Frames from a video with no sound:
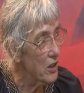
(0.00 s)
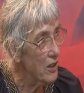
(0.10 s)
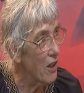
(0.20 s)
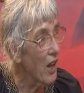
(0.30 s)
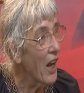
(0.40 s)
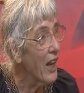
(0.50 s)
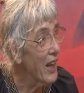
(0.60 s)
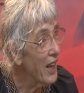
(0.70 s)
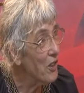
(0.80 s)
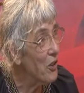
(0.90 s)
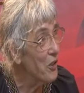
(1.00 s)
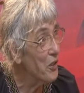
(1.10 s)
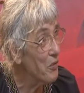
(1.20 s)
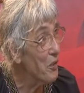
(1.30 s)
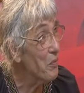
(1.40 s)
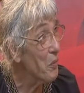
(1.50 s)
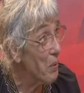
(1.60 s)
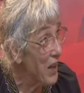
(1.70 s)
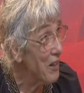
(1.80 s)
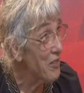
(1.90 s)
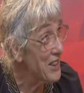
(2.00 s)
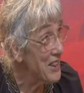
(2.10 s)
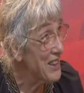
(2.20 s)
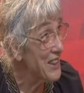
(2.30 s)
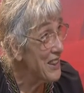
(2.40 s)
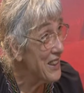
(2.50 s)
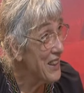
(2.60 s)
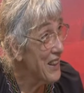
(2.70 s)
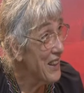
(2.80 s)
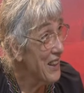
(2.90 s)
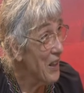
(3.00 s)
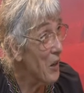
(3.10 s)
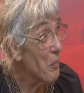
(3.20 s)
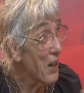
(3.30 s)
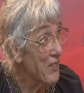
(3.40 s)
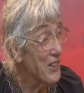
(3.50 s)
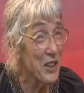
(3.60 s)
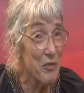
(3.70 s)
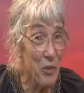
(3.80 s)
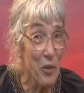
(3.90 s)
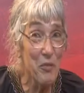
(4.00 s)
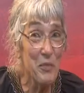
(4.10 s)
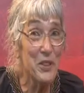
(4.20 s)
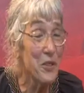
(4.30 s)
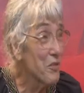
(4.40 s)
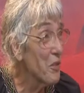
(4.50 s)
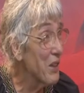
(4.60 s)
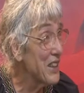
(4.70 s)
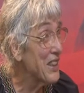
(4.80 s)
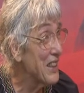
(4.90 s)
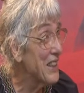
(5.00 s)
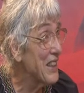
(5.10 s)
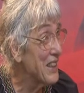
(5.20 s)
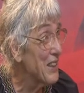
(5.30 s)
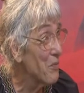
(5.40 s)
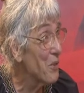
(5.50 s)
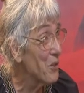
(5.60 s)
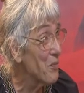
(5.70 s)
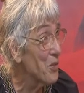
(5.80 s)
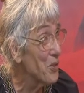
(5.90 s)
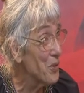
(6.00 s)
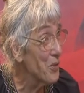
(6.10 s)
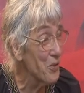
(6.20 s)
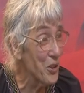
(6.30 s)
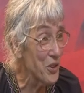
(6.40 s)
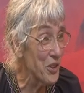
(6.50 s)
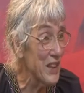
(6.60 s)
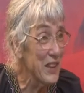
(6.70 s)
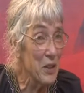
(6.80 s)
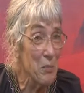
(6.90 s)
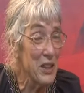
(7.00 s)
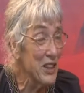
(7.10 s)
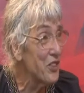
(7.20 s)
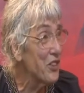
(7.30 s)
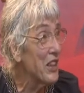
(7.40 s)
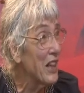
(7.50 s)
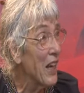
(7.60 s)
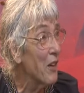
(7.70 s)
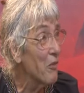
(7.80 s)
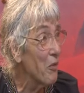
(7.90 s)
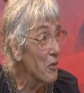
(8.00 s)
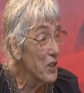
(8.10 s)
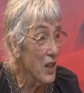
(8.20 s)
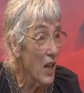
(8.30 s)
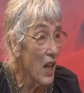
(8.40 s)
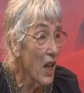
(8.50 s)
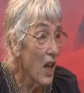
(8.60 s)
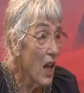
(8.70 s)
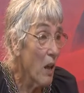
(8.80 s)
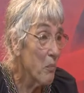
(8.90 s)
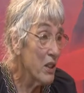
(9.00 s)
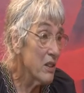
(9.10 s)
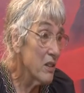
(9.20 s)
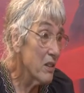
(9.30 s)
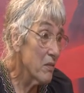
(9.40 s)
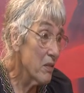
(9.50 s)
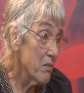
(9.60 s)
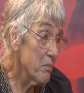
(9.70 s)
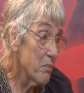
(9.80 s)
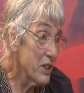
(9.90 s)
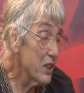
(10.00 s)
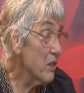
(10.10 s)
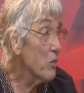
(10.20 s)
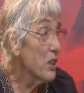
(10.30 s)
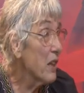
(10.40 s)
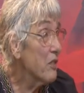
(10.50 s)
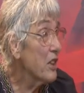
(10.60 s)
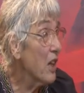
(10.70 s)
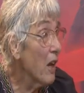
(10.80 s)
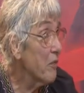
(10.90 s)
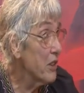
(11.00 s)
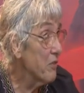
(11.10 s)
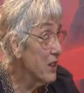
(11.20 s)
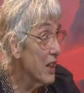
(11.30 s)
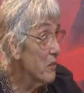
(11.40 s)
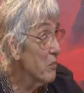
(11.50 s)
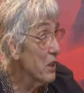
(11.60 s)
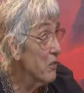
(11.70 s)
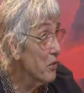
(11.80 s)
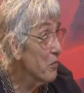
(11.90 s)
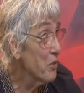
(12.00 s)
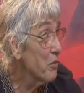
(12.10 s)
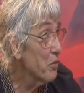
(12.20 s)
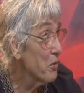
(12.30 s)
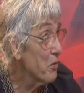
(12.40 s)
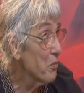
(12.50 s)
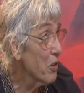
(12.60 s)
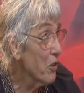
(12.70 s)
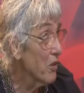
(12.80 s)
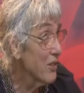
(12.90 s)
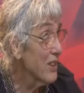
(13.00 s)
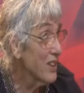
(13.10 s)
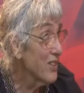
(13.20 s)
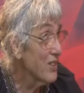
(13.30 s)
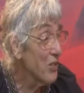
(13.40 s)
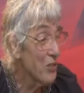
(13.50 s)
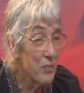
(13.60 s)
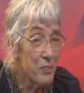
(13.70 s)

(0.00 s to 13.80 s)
Now, I had learned from the parents about the involvement of the West Indies in World War II, not only in the military and the Air Force, but Britain would have starved if it hadn't been from the food from the colonies, you know. Mm.